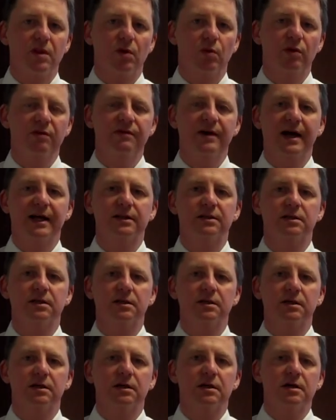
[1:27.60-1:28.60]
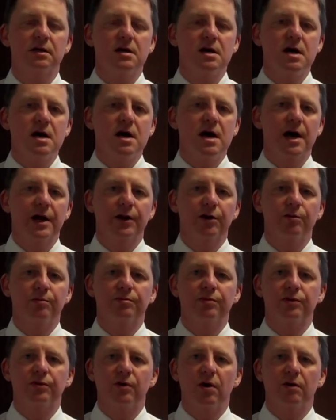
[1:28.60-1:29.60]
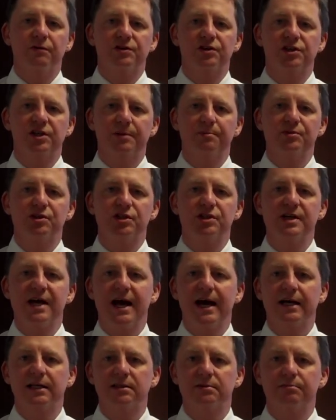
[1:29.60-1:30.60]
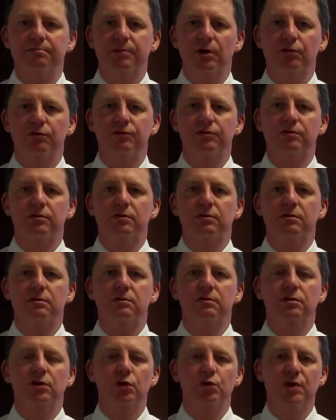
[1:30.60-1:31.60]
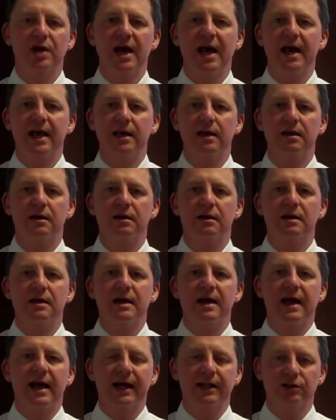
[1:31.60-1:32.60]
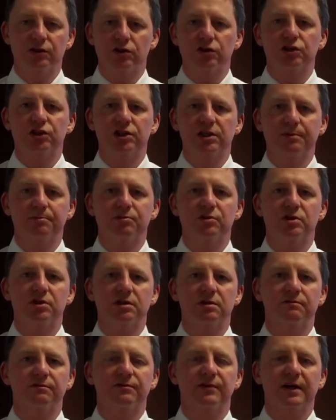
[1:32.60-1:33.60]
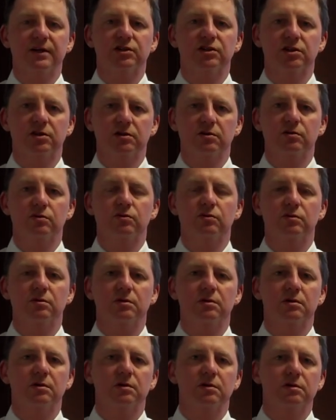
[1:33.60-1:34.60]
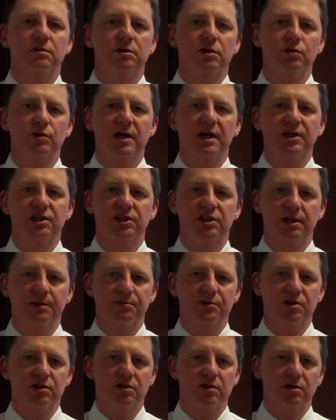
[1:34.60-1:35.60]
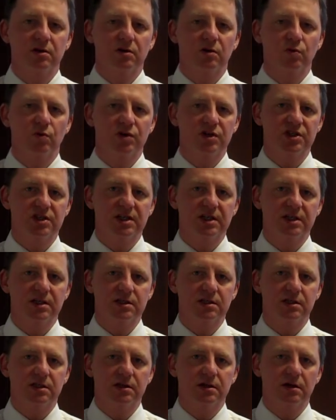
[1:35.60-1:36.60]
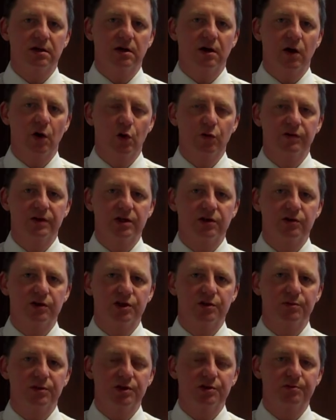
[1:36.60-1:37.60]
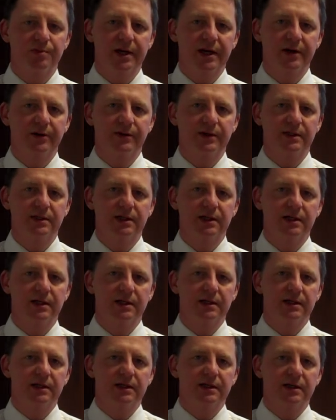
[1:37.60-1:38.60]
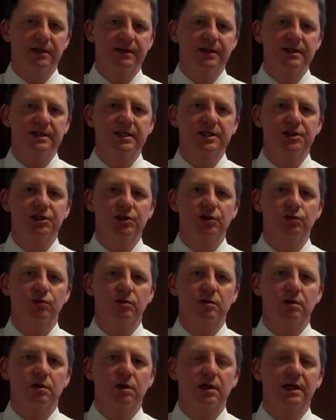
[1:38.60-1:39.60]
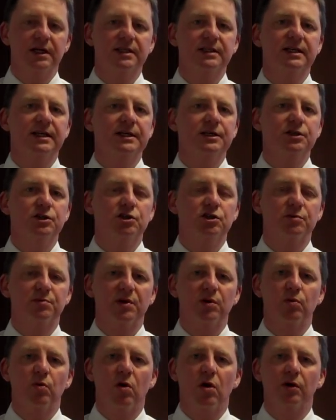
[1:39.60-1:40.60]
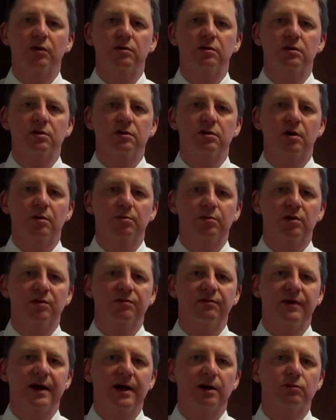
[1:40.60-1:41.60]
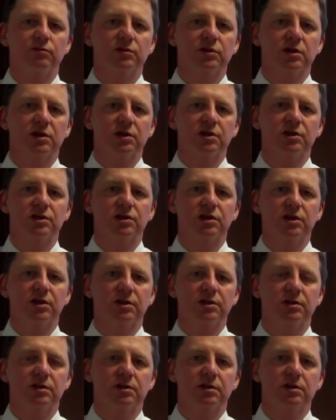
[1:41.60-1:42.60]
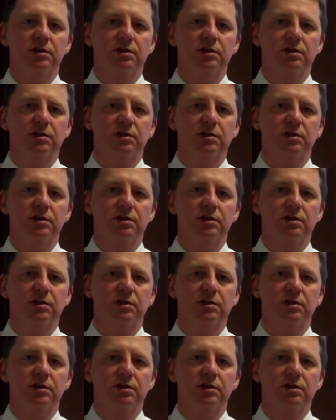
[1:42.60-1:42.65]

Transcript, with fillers: We've had a number of ships attacked, both UK and Dutch ships. In fact, two UK ships were seized over the Christmas period, and this issue continues to be one of profound concern